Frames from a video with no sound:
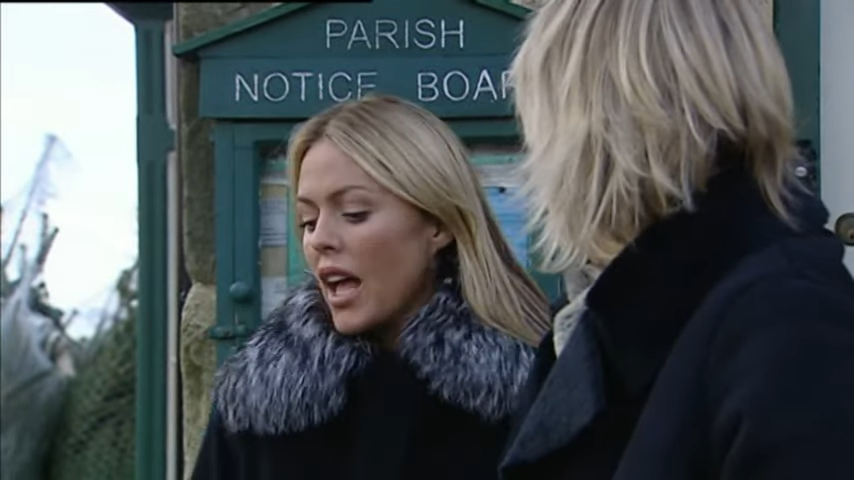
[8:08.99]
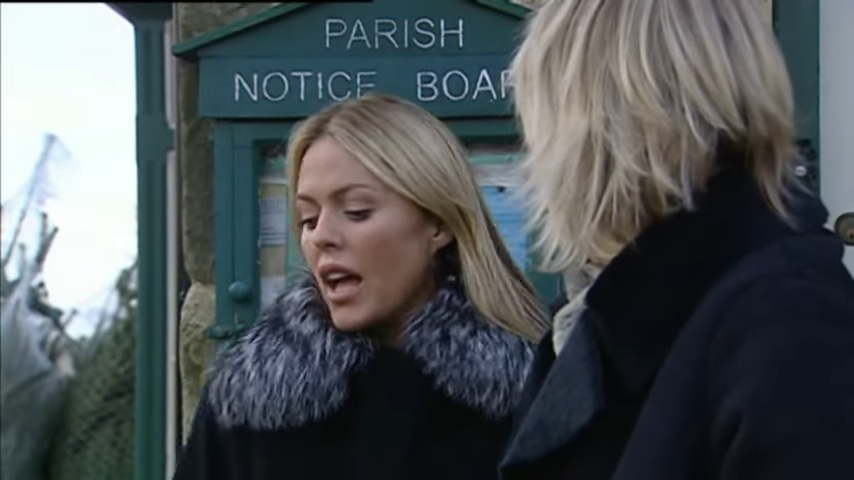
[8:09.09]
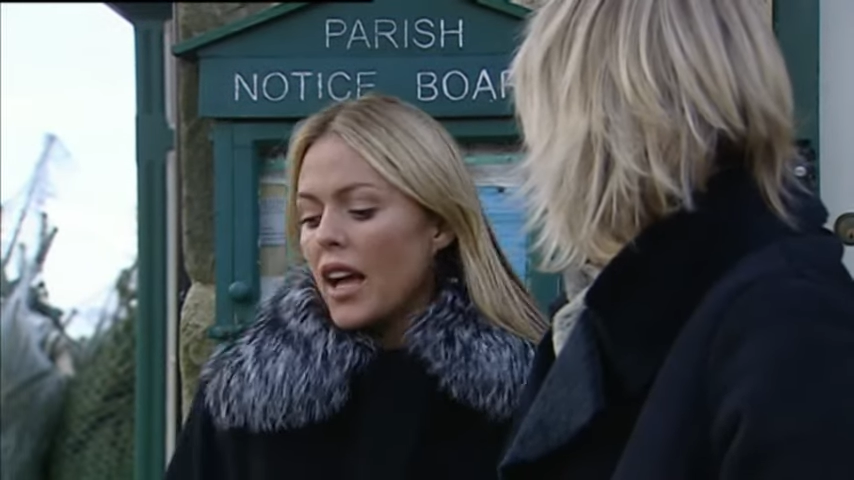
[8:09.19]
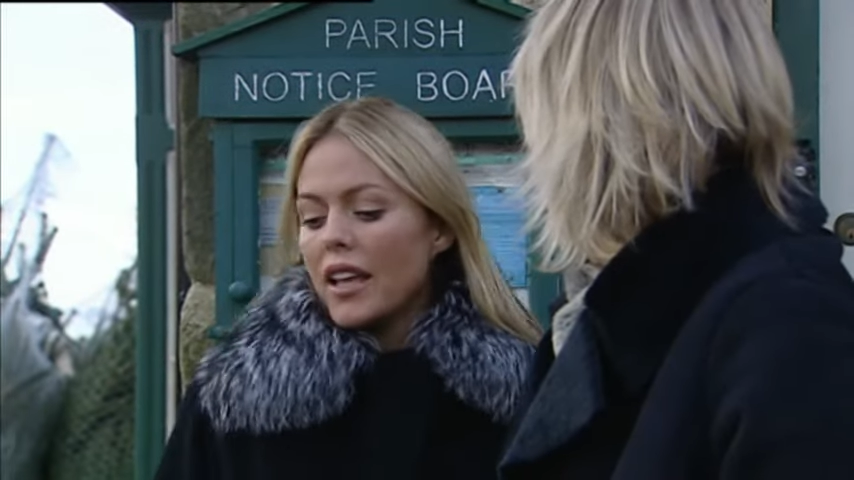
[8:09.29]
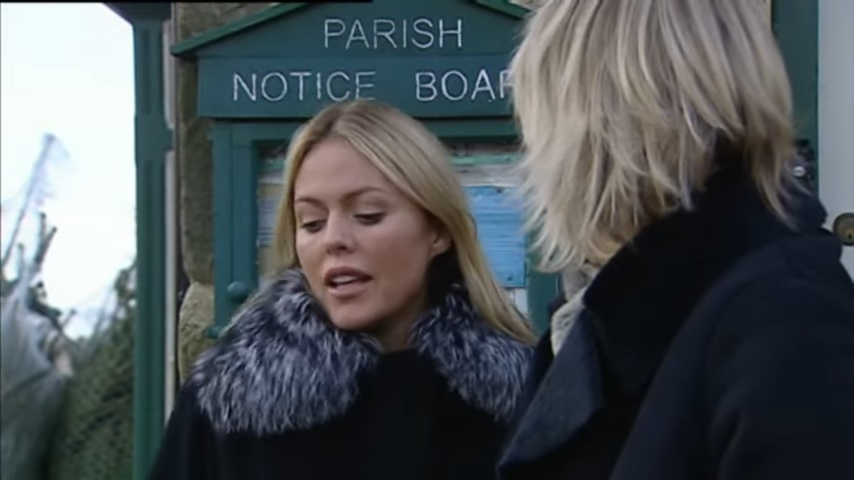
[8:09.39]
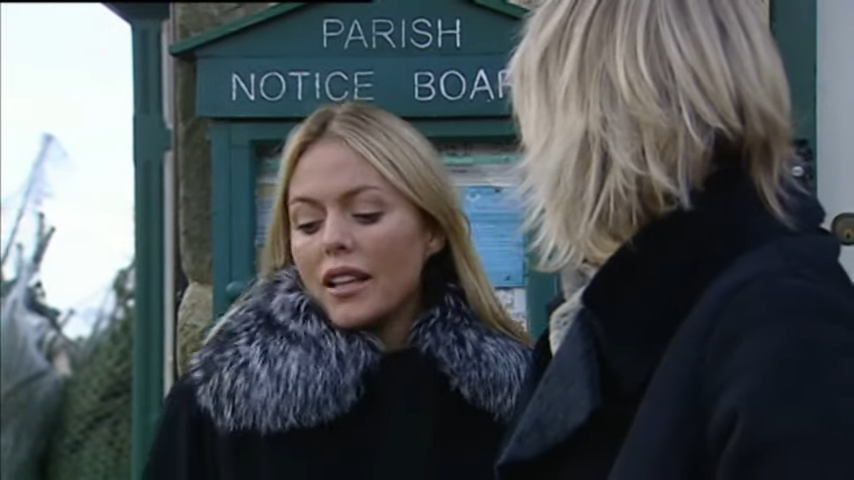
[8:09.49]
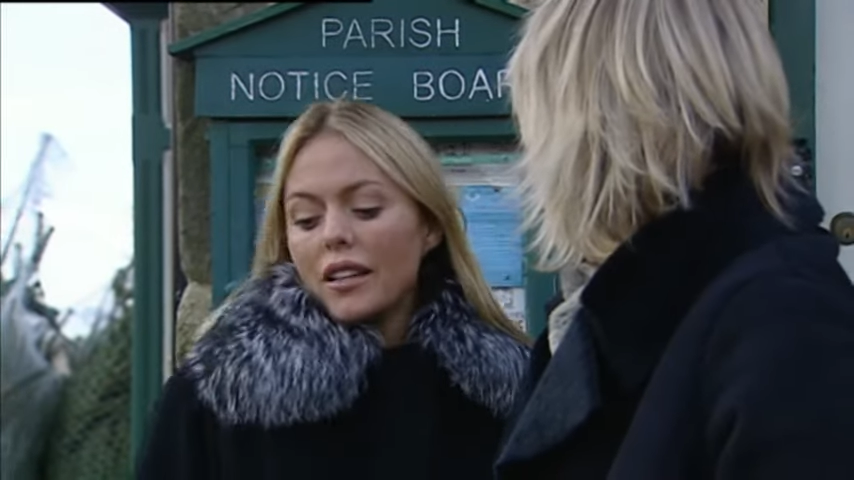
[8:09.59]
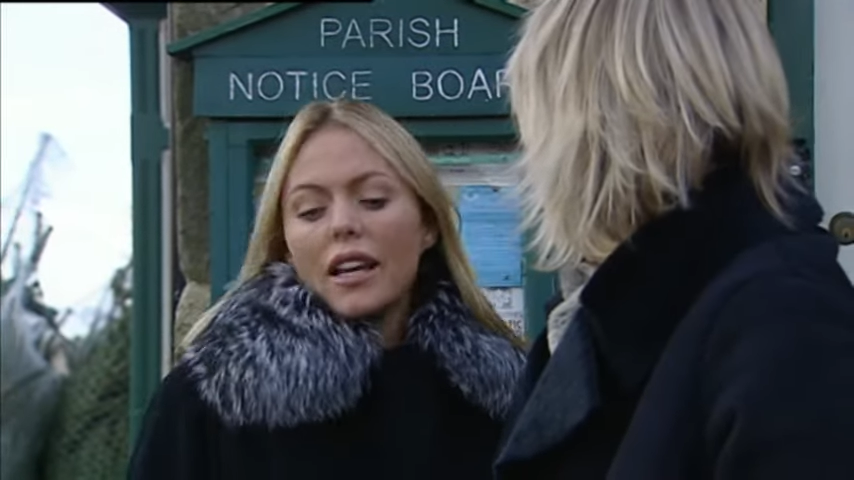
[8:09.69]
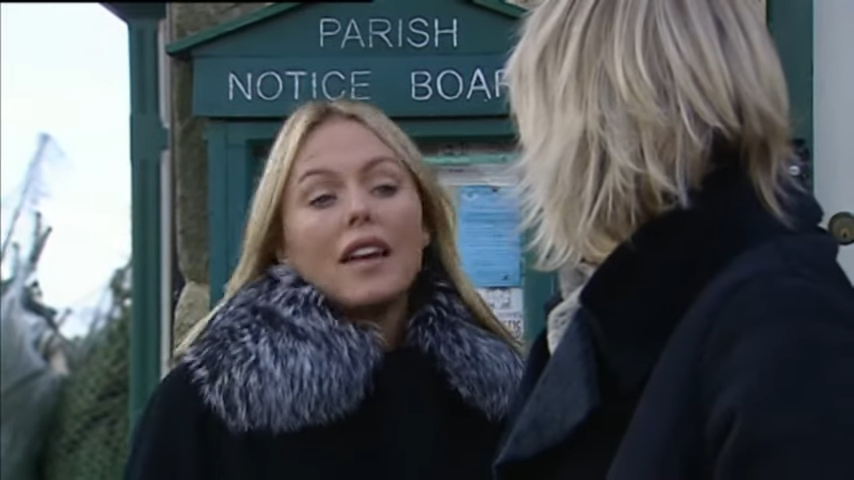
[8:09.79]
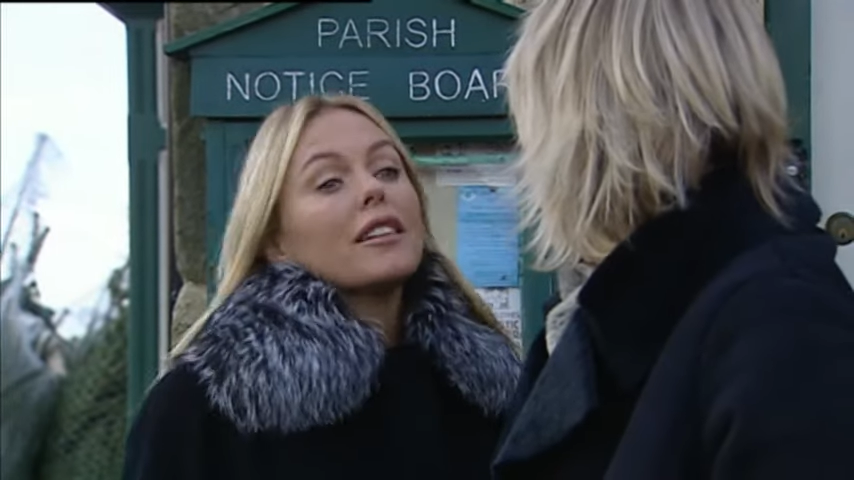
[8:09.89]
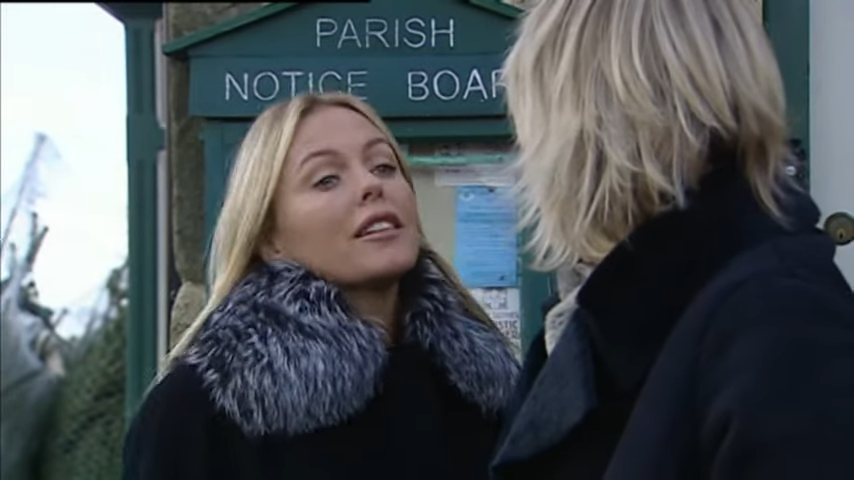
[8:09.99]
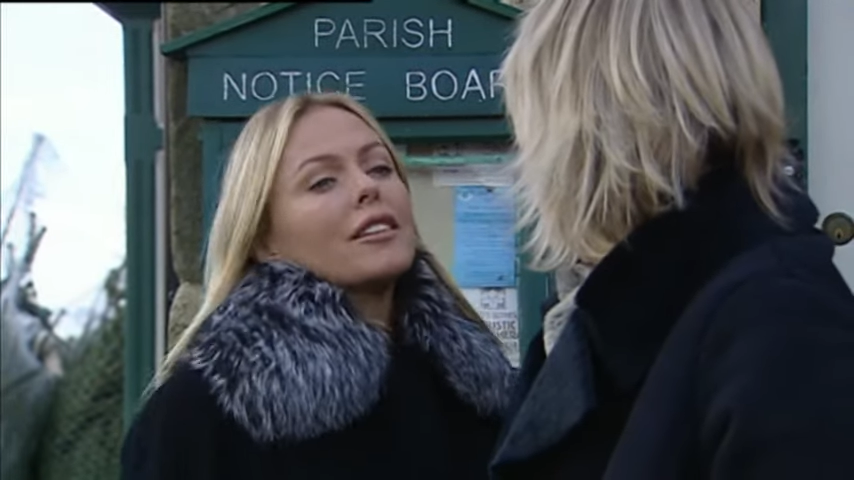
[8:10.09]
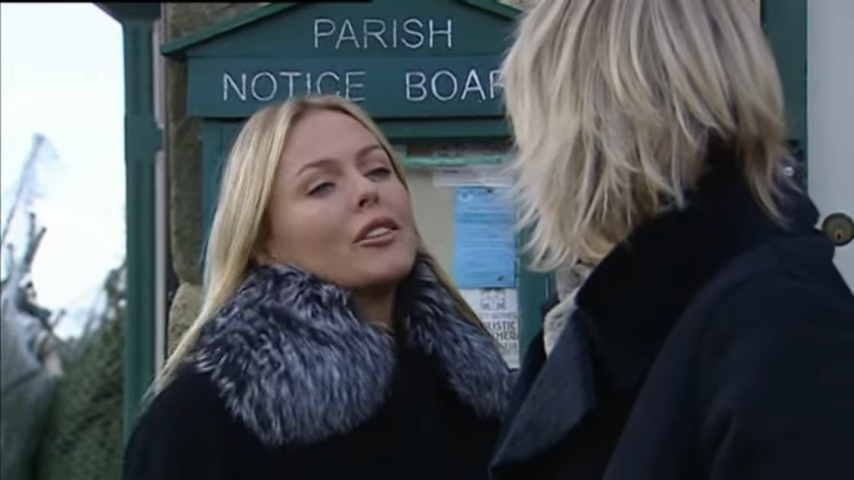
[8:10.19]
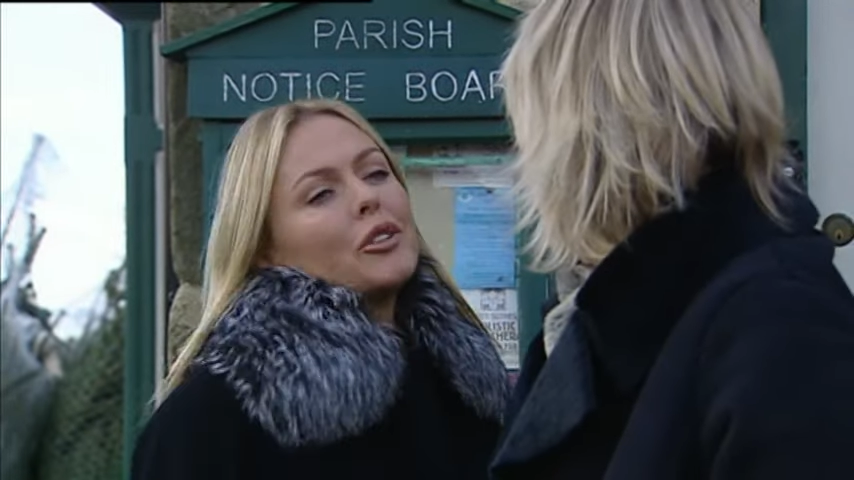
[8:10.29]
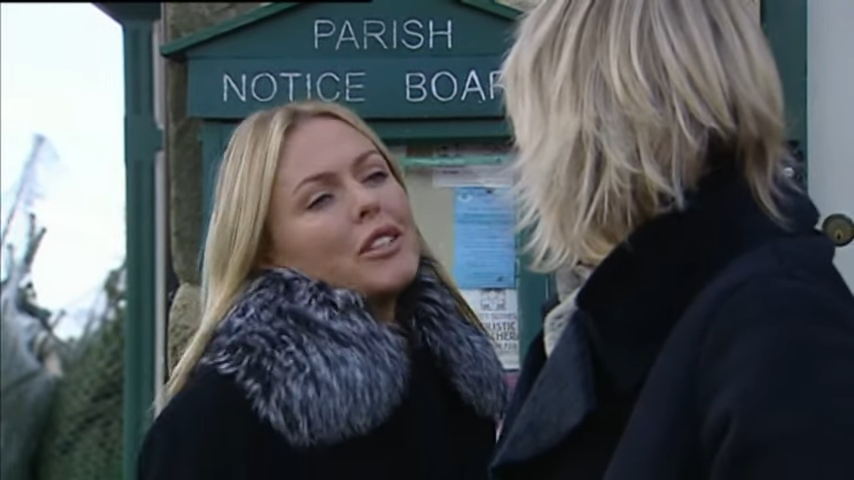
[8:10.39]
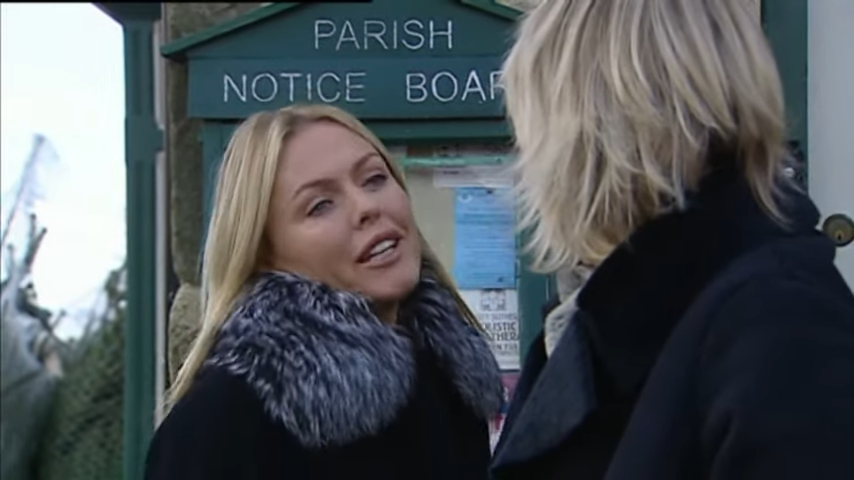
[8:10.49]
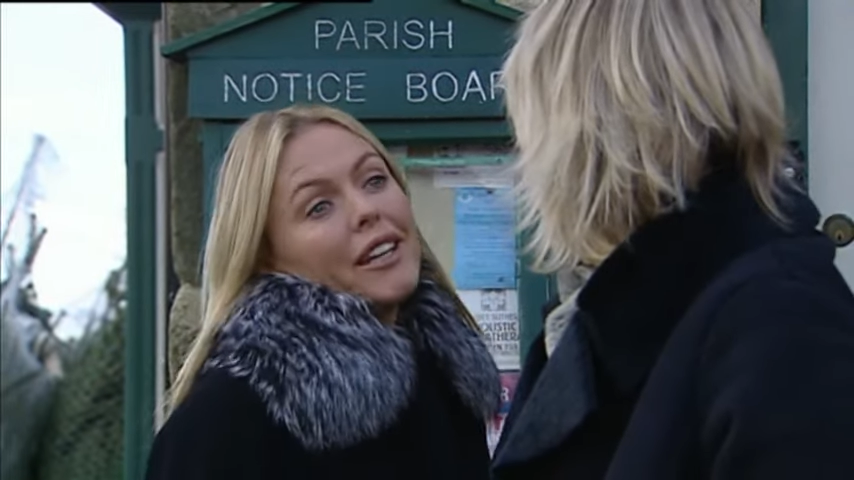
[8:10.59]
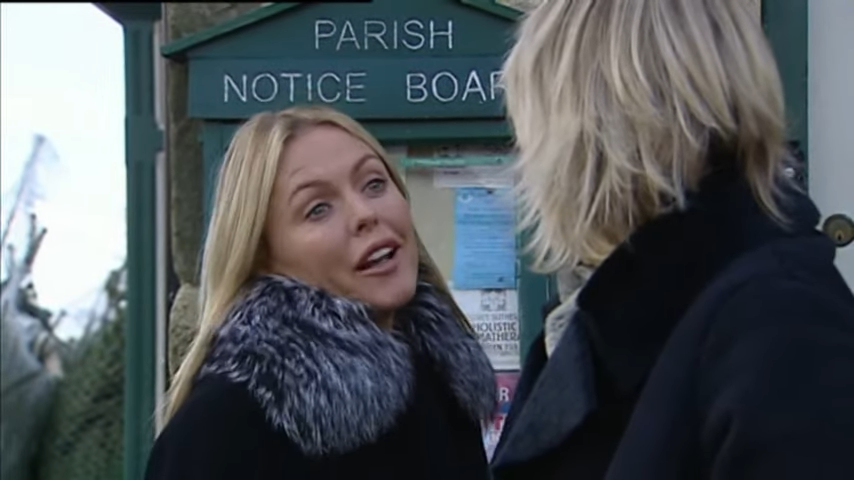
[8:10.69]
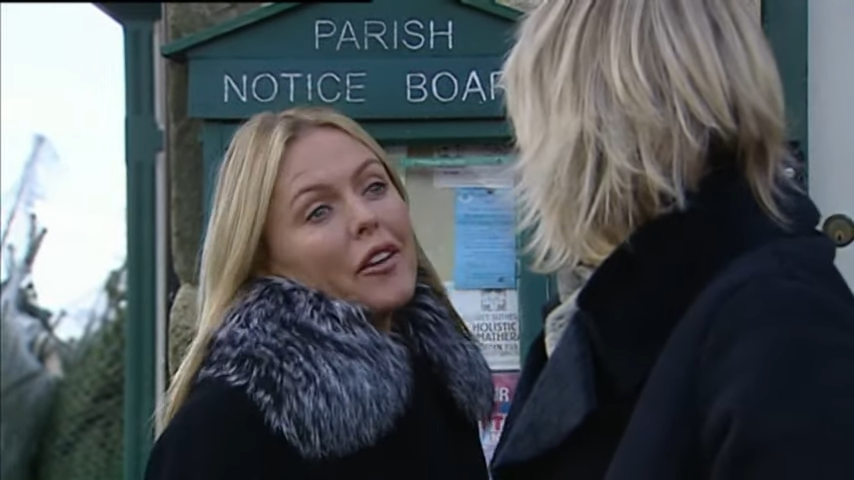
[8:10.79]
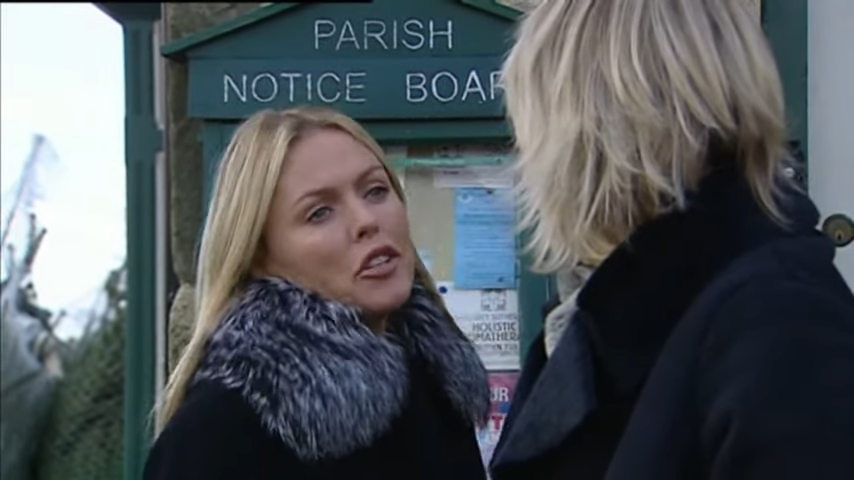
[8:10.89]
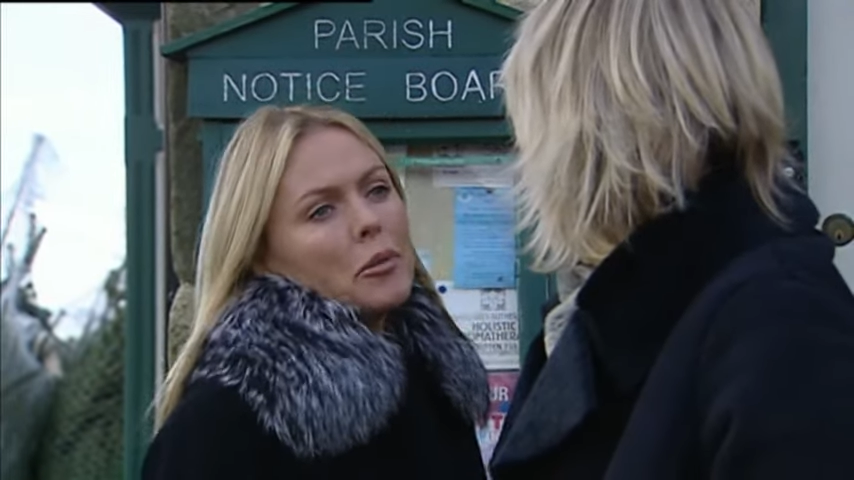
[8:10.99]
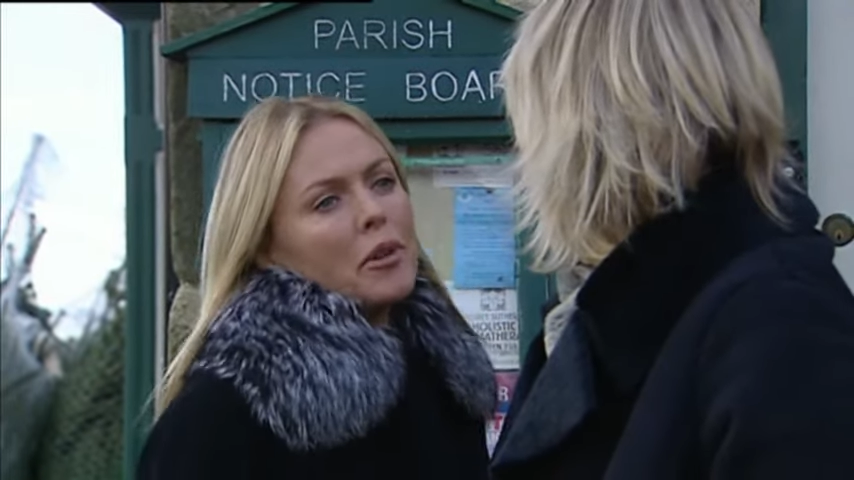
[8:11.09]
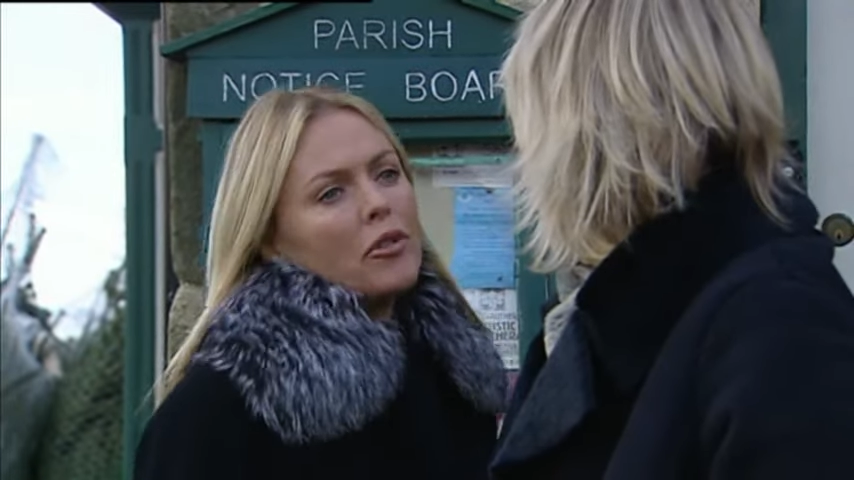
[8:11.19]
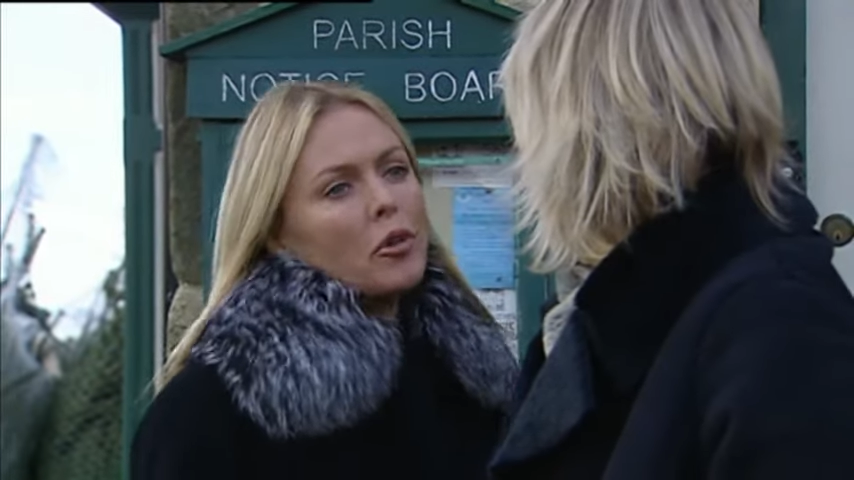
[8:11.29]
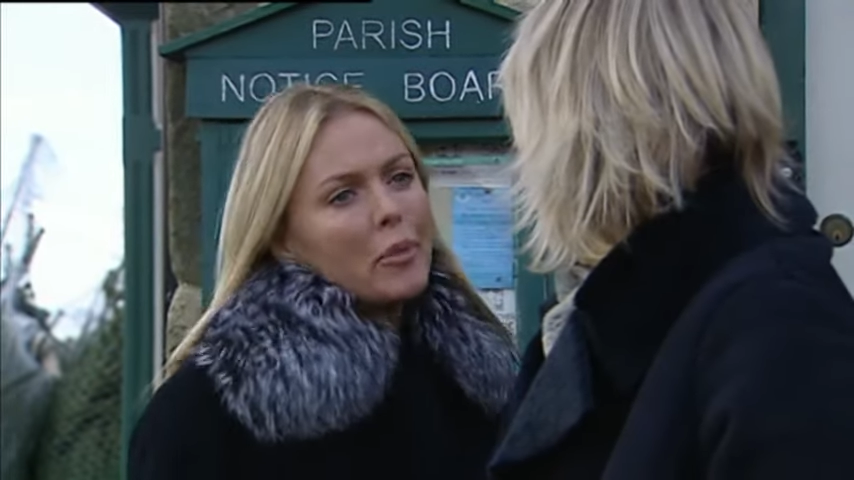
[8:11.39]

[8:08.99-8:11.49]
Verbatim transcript: I uh, gather you're taking care of Jimmy for